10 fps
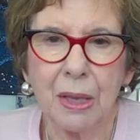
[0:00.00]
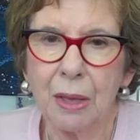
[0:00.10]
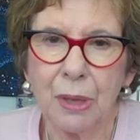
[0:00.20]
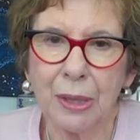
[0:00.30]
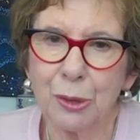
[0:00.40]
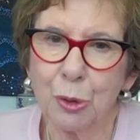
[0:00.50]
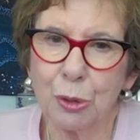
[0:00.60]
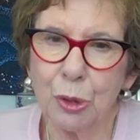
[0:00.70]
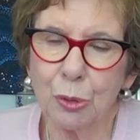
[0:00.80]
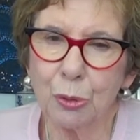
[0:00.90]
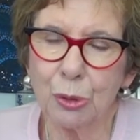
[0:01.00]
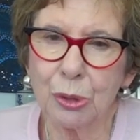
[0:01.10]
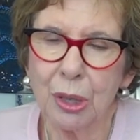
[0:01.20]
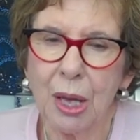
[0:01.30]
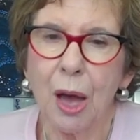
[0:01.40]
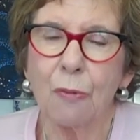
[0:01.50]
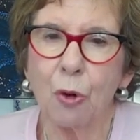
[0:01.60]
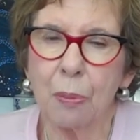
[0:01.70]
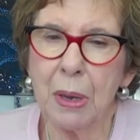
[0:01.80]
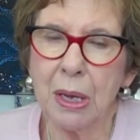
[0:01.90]
That's good news
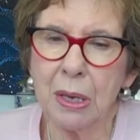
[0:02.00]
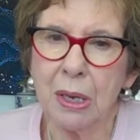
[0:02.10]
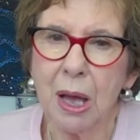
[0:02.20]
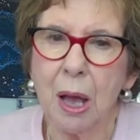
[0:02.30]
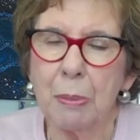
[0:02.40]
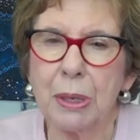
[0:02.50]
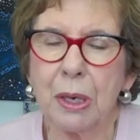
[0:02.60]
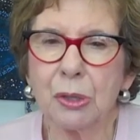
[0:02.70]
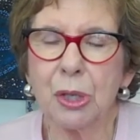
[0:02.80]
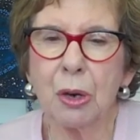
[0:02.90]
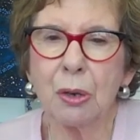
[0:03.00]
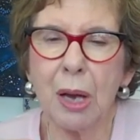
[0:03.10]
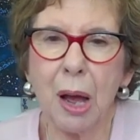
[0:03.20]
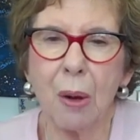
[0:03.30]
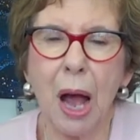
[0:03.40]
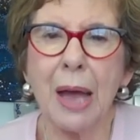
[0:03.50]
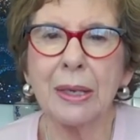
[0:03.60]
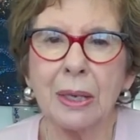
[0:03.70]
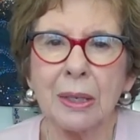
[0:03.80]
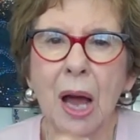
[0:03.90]
for me, because I
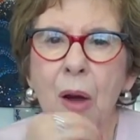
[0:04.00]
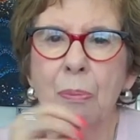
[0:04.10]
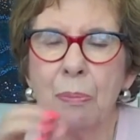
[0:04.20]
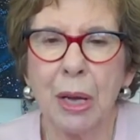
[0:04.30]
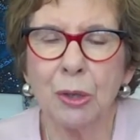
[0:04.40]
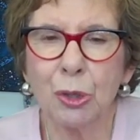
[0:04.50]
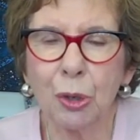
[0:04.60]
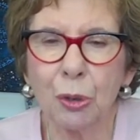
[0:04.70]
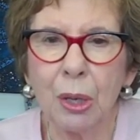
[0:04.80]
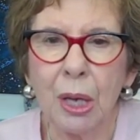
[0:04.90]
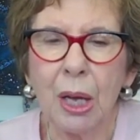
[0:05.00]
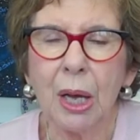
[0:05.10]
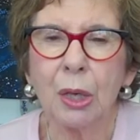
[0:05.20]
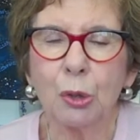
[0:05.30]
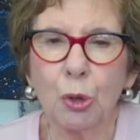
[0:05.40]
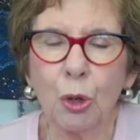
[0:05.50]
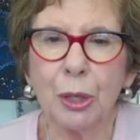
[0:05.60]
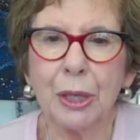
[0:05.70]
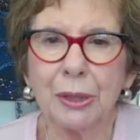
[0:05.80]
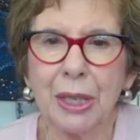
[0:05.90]
can now measure good
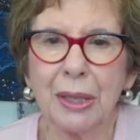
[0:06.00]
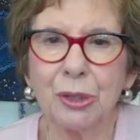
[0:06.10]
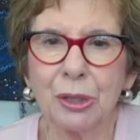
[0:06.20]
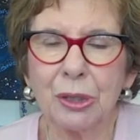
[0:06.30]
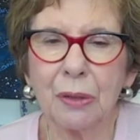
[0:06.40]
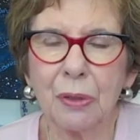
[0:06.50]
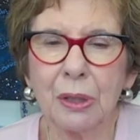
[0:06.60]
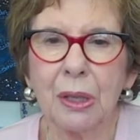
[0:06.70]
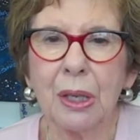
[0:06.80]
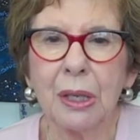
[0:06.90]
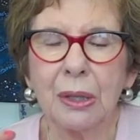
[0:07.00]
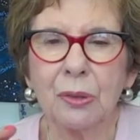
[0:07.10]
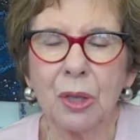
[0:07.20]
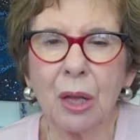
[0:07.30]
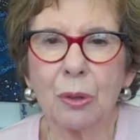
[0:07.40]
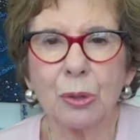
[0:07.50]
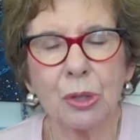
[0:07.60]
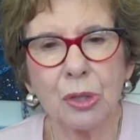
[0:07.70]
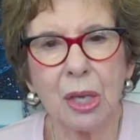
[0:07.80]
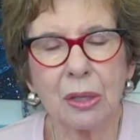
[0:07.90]
attention giving in dollars
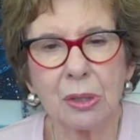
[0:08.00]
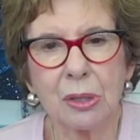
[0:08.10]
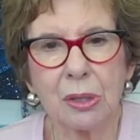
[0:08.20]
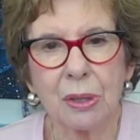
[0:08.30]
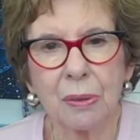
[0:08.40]
and cents.